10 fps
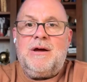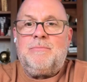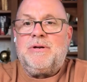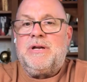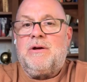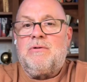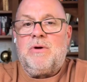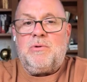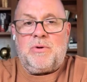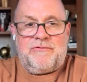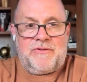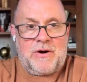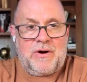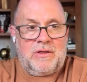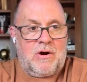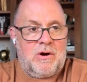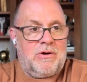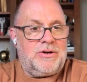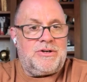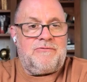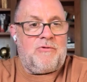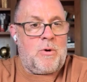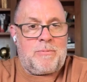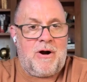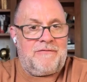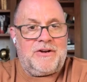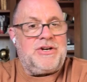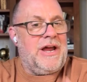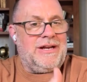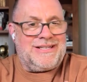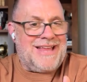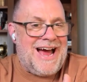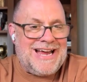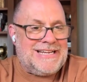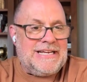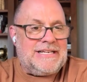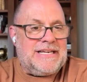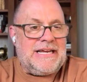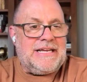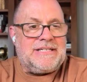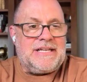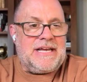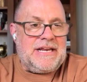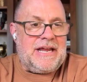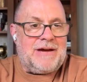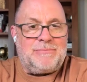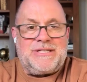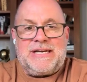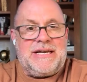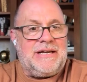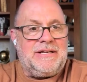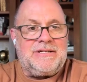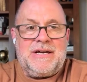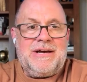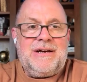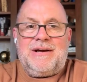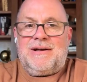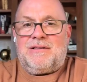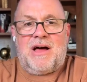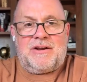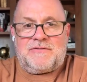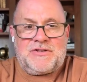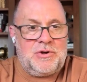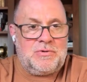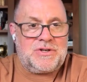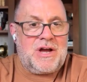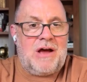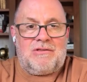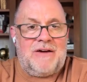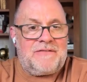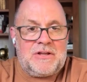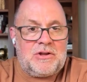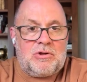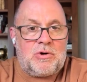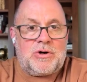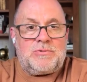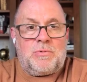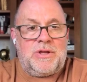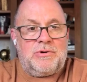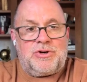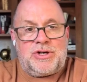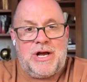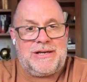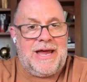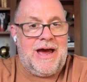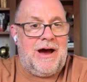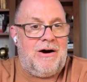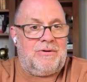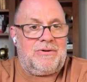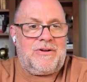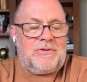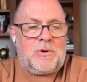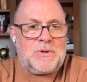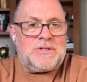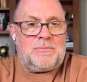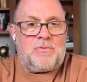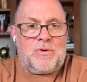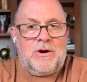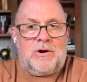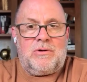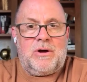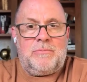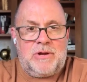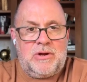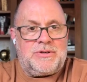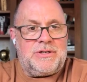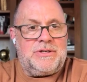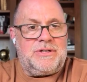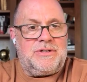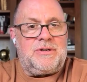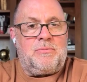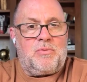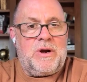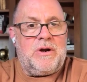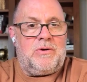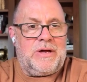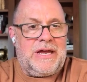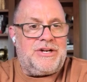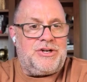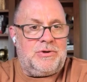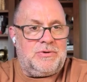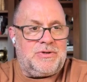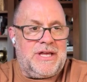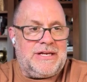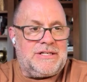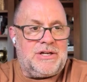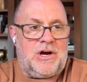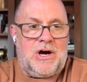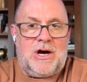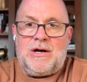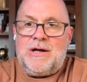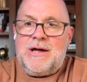particularly with very large for-profit chains, the ITTs, the EDMCs. A lot of students got left in the lurch when those shut down. So there were some real abuses and some real issues they saw.